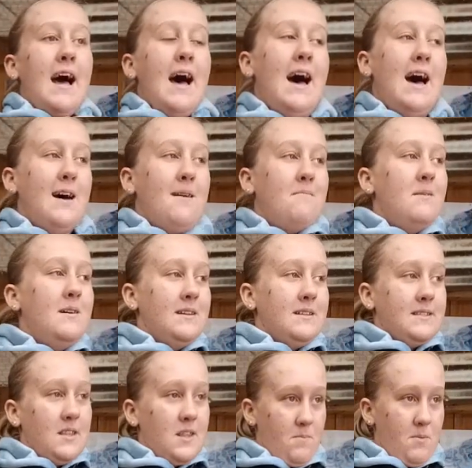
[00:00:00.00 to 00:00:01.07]
um,
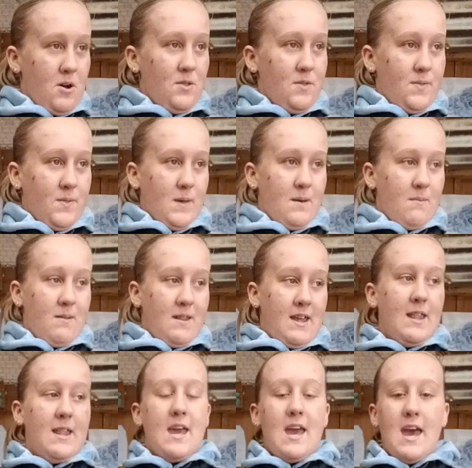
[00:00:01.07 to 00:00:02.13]
so they're both
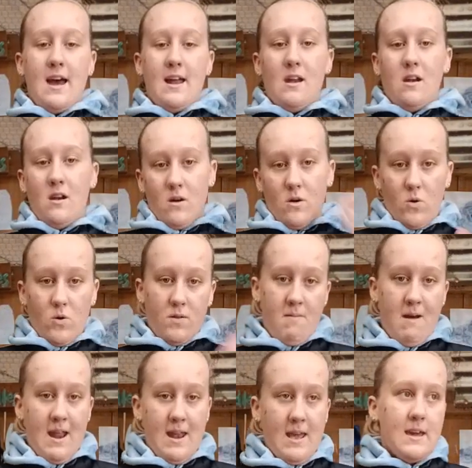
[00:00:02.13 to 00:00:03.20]
completely out in all the
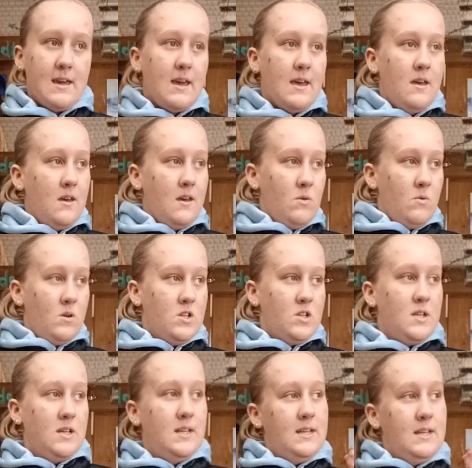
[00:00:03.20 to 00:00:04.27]
paddock, which
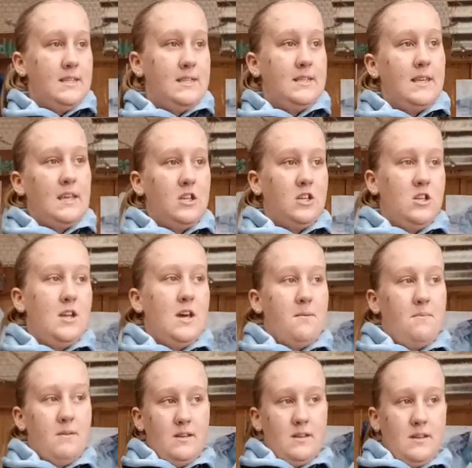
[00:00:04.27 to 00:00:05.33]
is sectioned
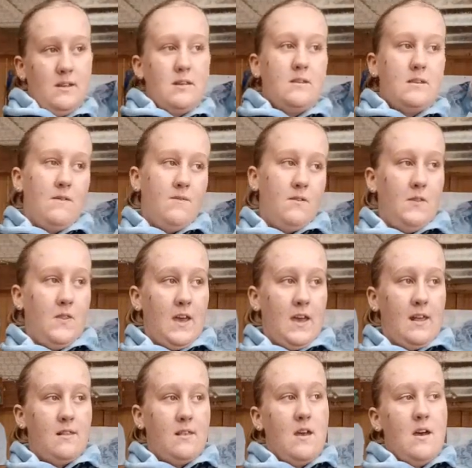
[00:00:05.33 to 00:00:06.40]
up into different
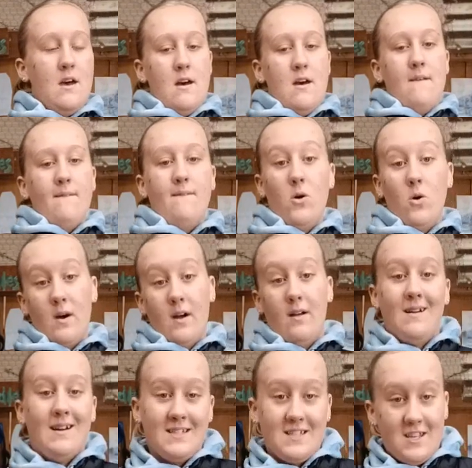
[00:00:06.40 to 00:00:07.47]
things for
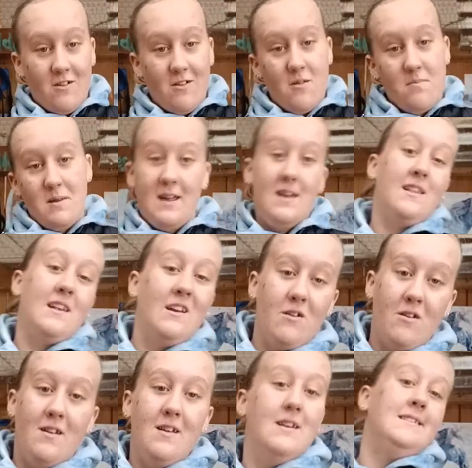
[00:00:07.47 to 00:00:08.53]
grass to grow, but it hasn't
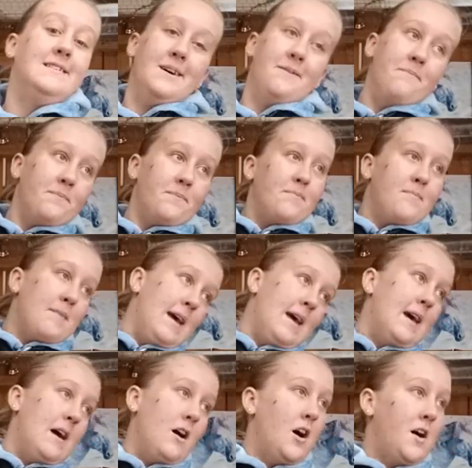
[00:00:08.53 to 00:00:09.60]
grown. So
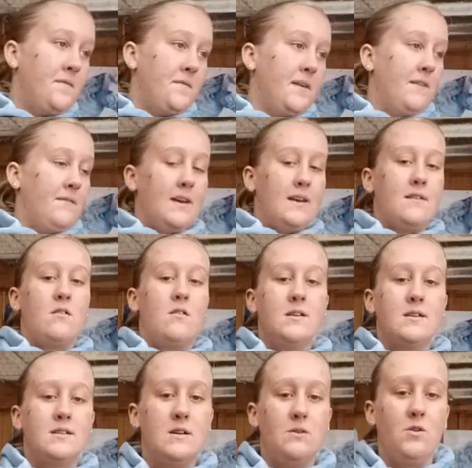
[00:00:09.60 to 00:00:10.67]
Hopefully, fingers
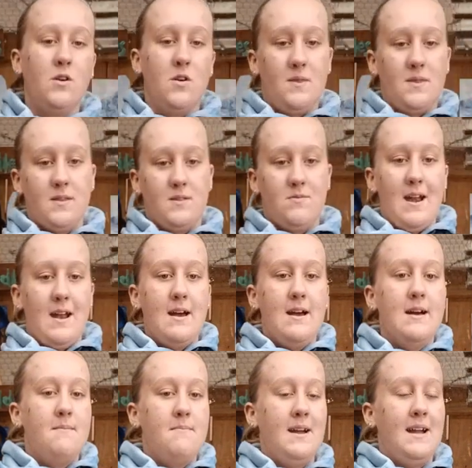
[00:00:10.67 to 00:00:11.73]
crossed, it'll go with this rain.
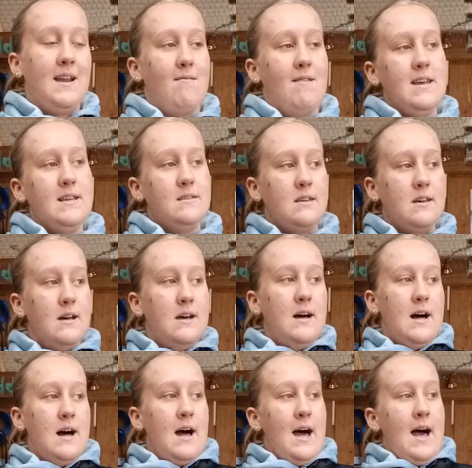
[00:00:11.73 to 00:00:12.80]
But anyways,
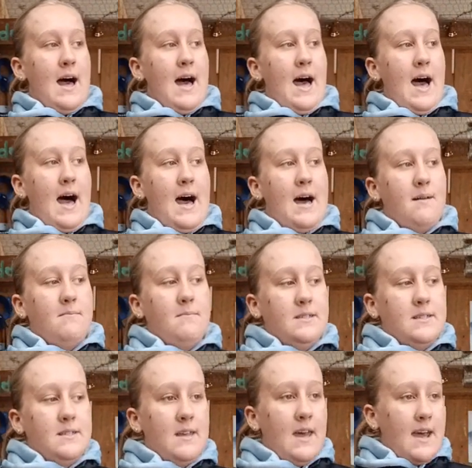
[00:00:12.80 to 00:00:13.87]
um,
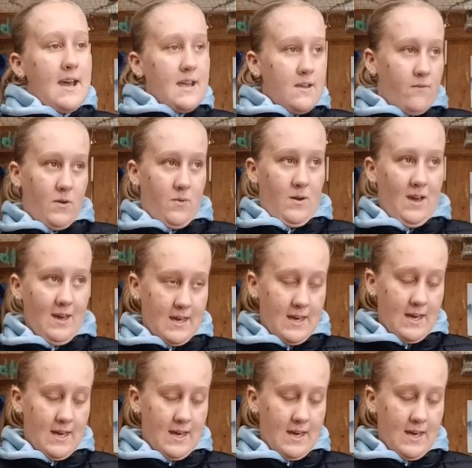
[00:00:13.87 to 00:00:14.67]
so they're out everywhere.